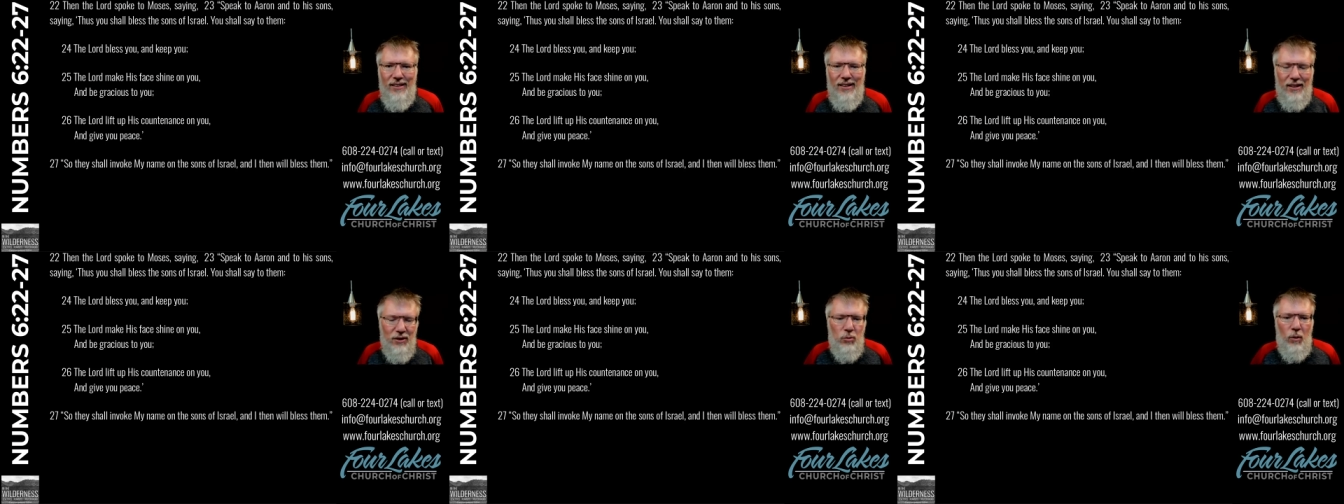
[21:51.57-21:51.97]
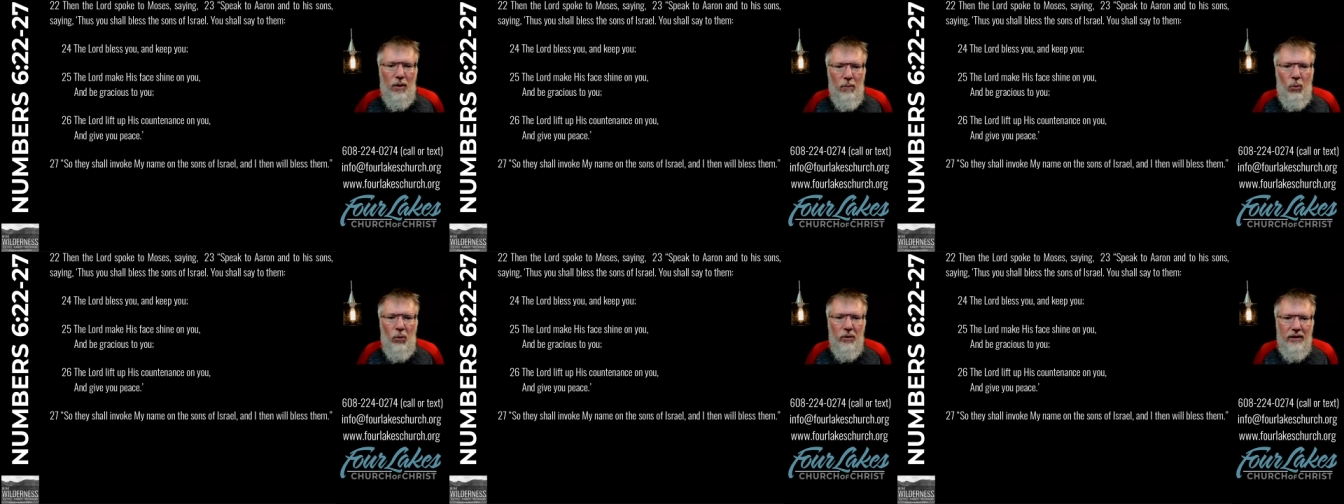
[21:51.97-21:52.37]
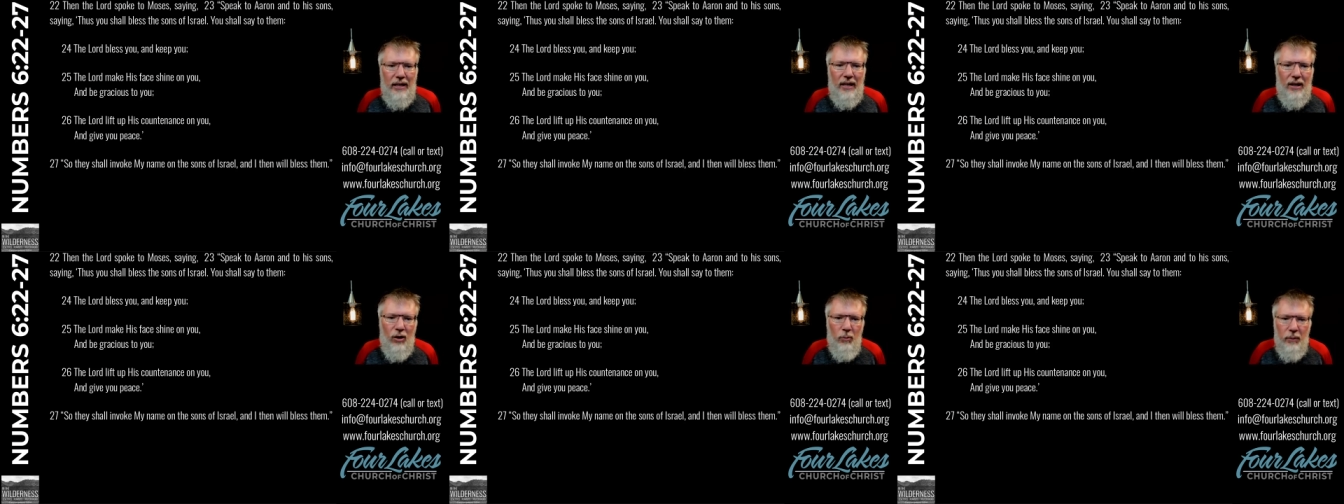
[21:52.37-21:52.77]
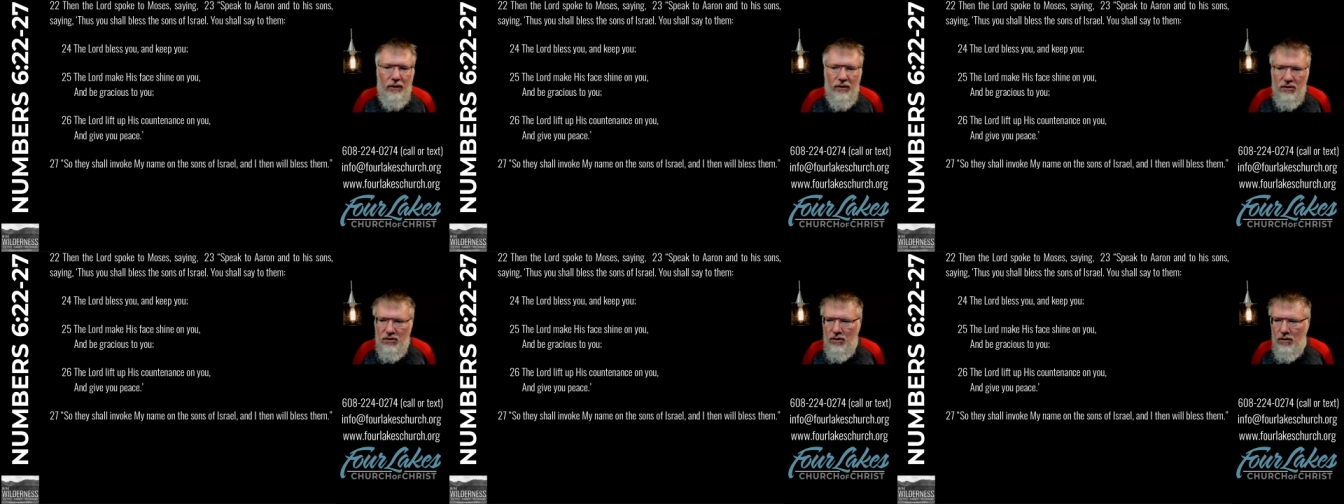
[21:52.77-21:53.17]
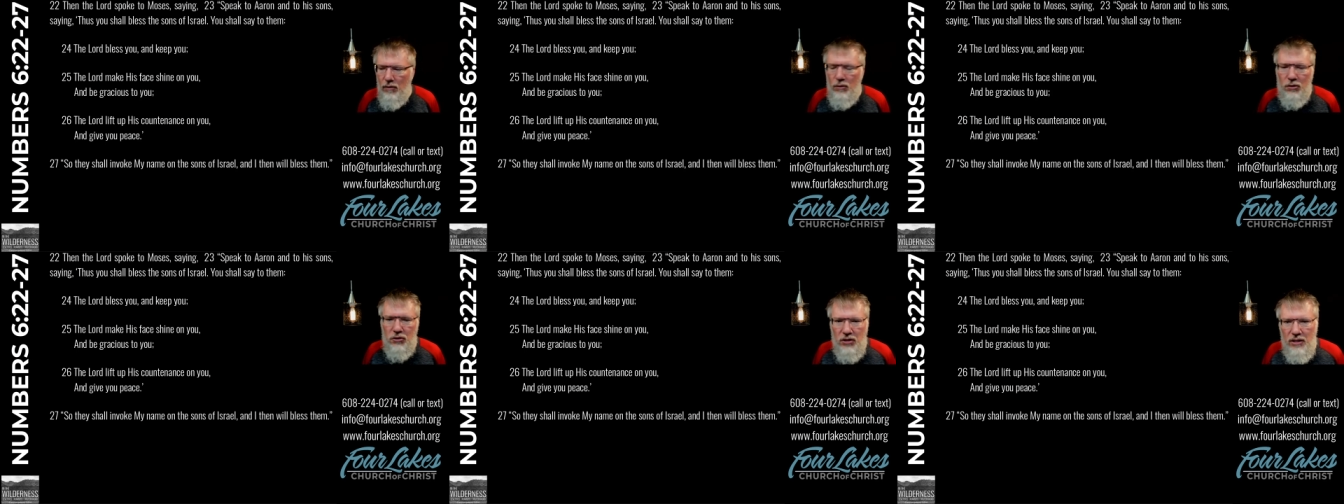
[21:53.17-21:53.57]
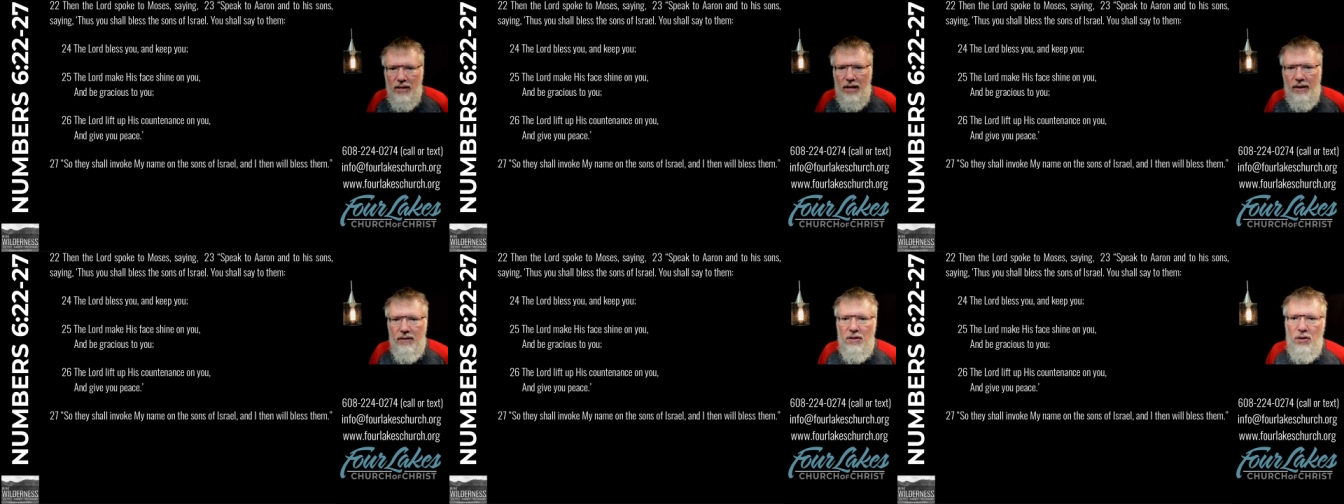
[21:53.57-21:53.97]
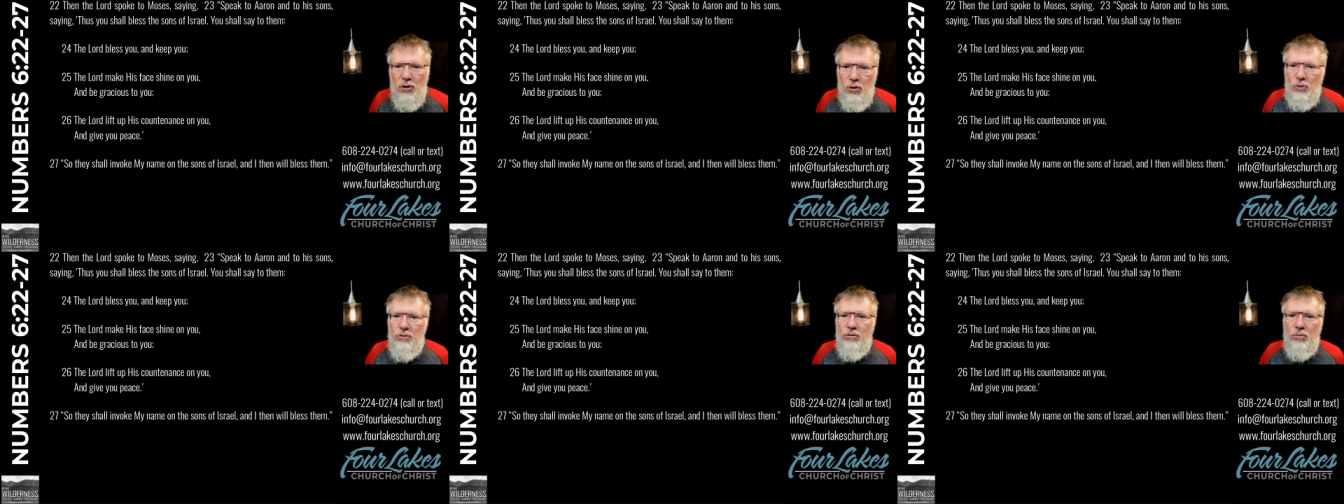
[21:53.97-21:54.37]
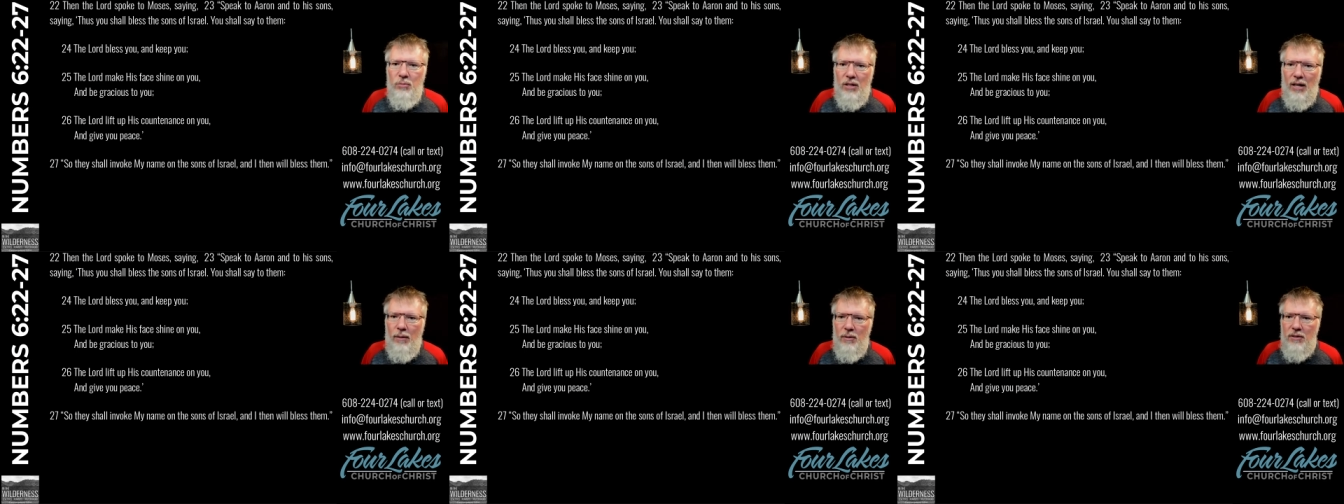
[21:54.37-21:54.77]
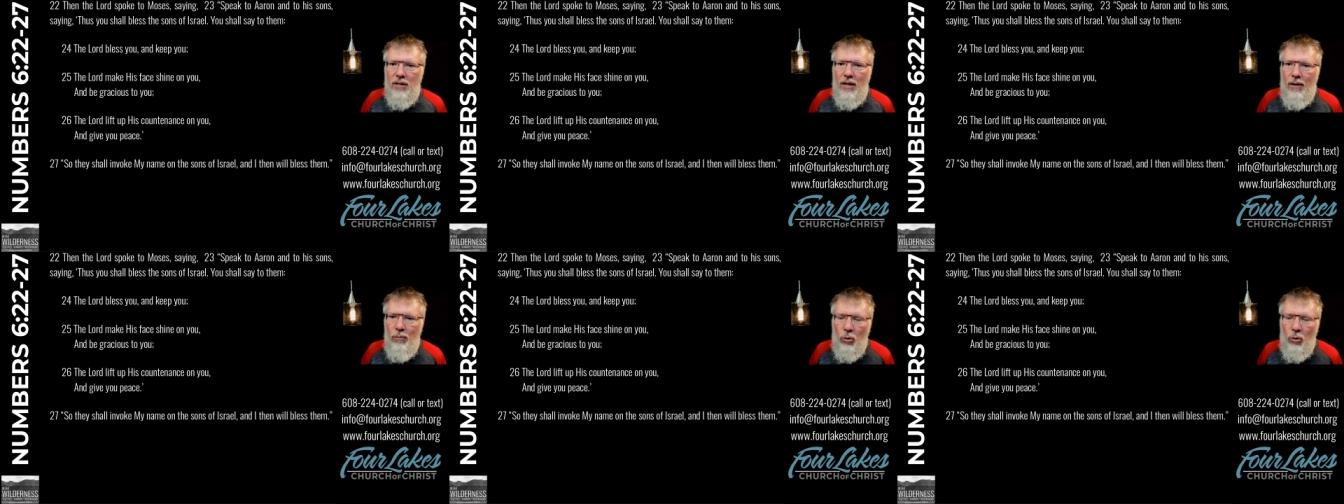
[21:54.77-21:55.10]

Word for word: And I just want to point that out because you'll see that in the news from time to time.